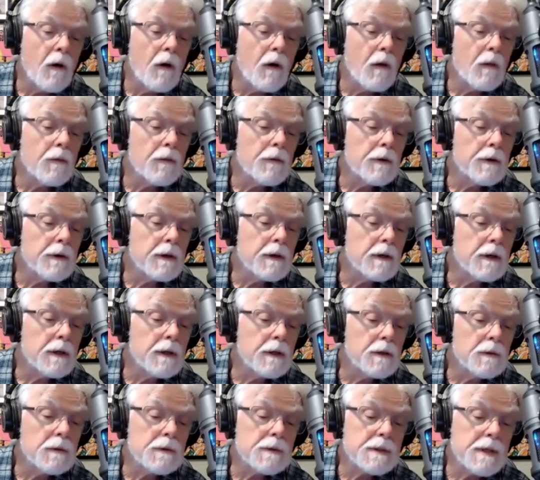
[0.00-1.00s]
they're going to
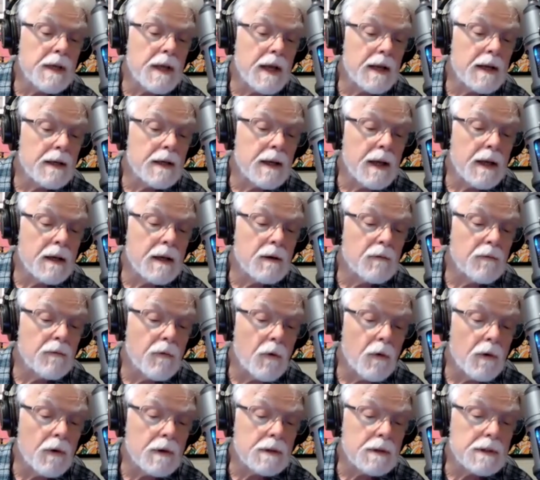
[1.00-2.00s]
use that data
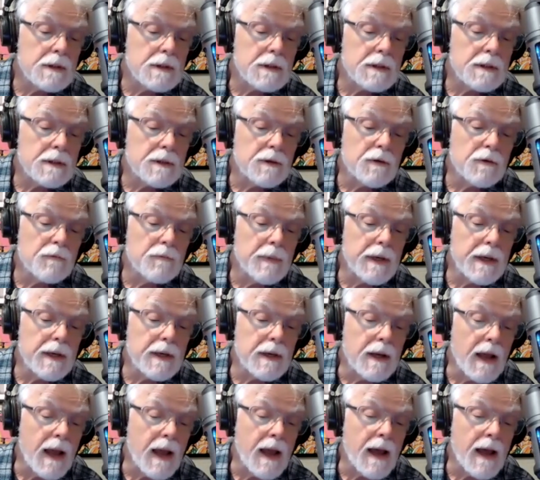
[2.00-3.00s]
for is to serve me an
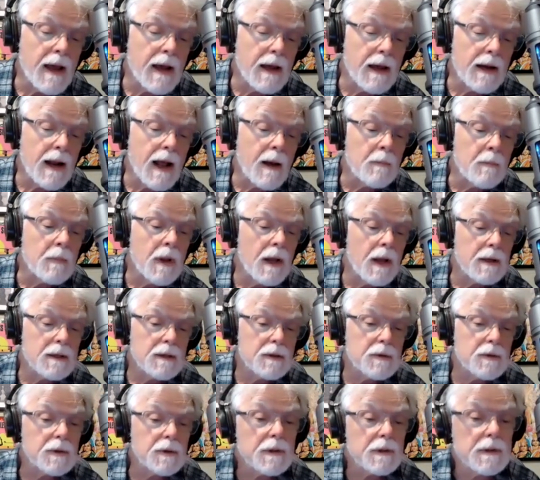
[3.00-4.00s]
ad, I'm not
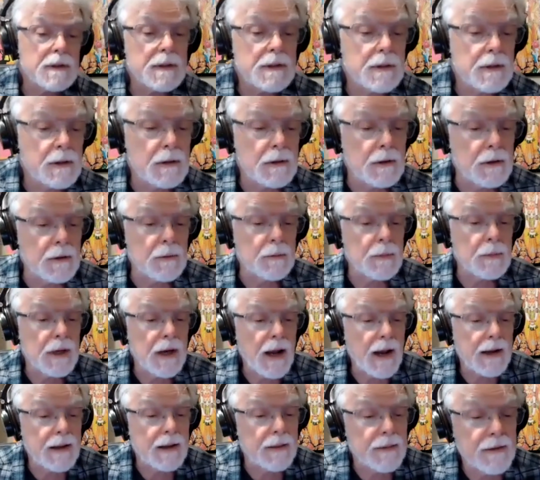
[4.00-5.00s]
too concerned, but
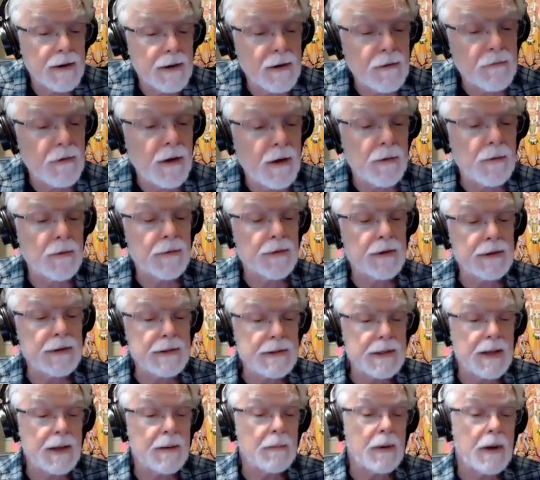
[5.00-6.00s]
I can think of other
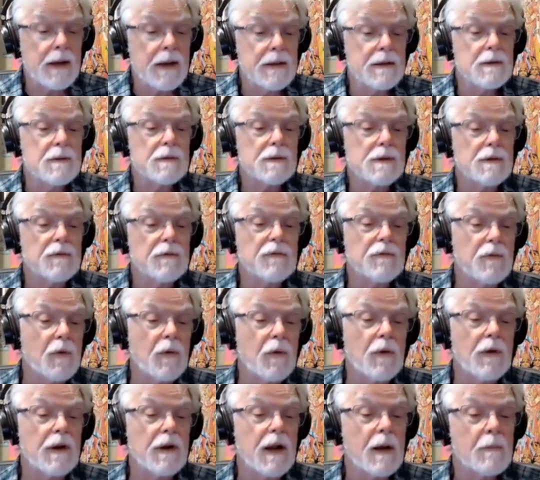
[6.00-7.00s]
things they might use it
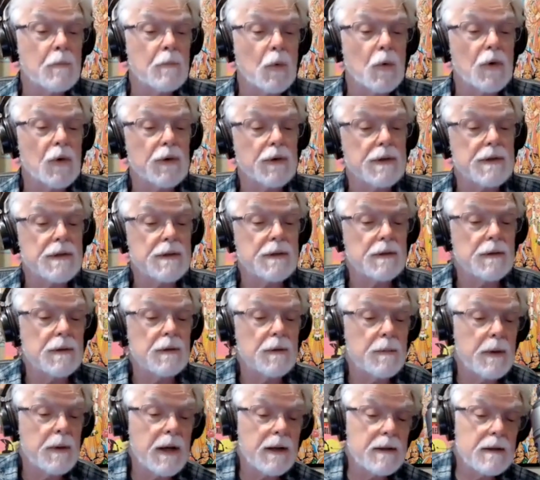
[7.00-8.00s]
for, and I'm more concerned
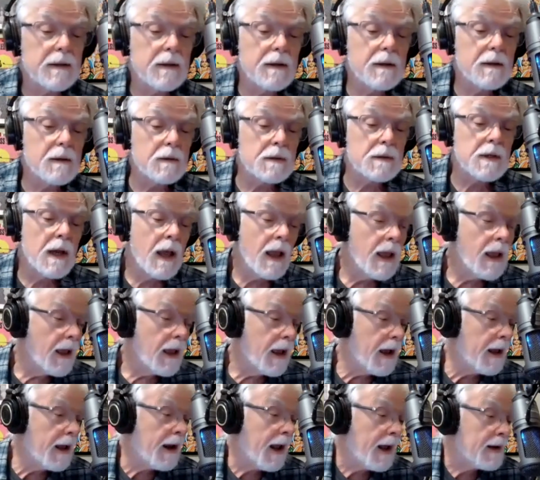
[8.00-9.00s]
about those.
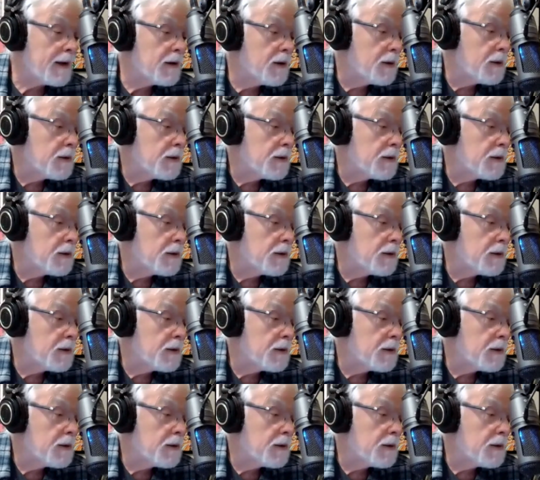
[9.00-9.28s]
And I don't